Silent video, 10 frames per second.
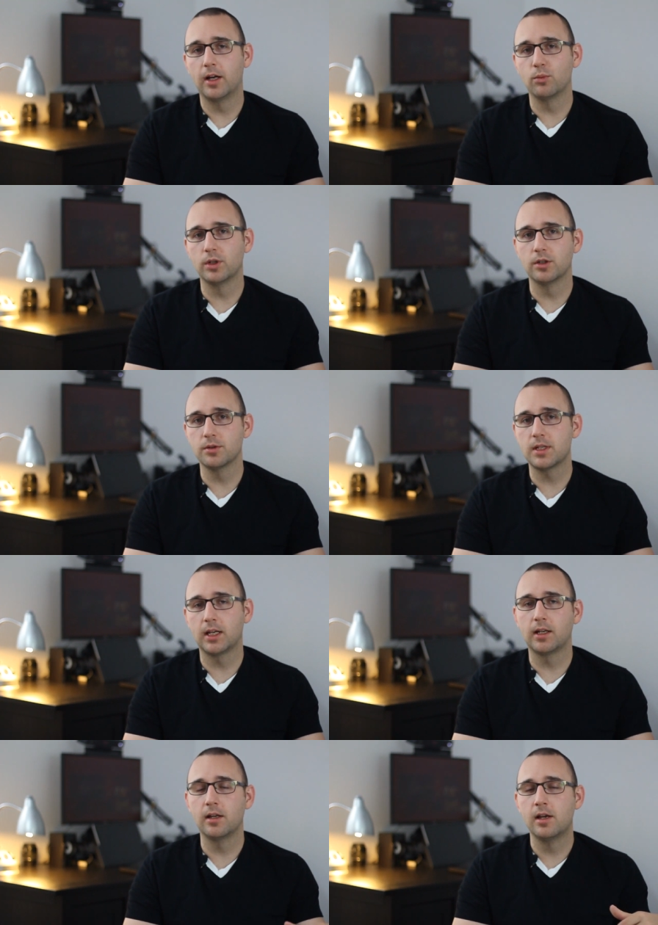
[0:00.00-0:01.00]
on Windows
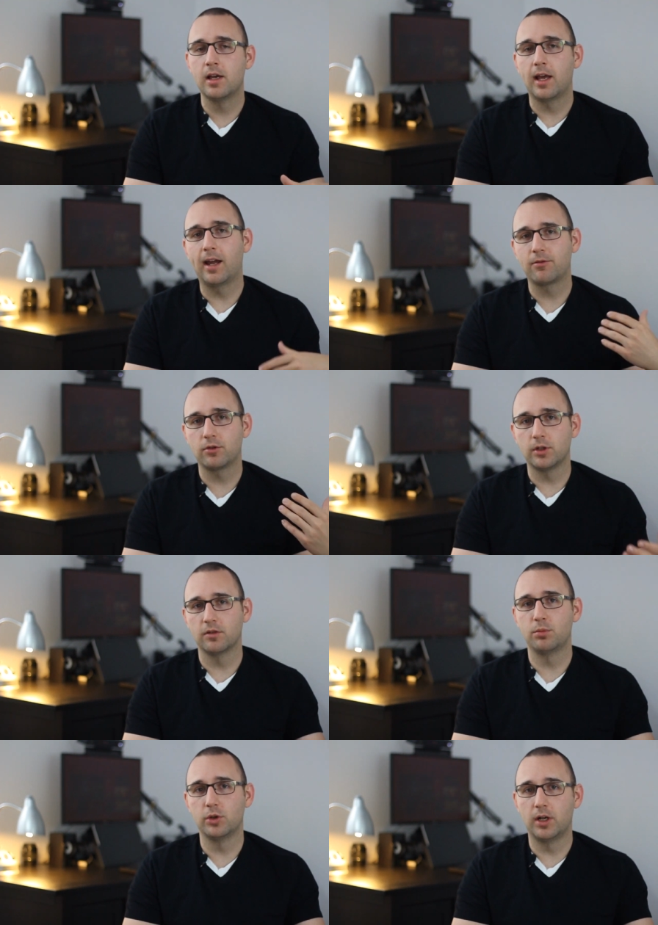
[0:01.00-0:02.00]
10 after you
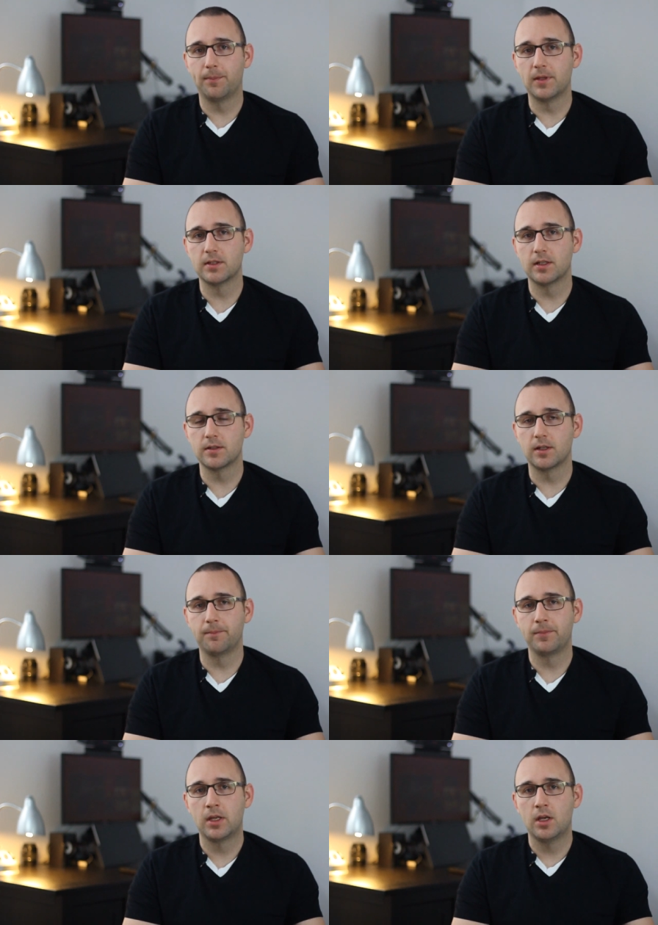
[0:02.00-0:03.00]
have booted up the system.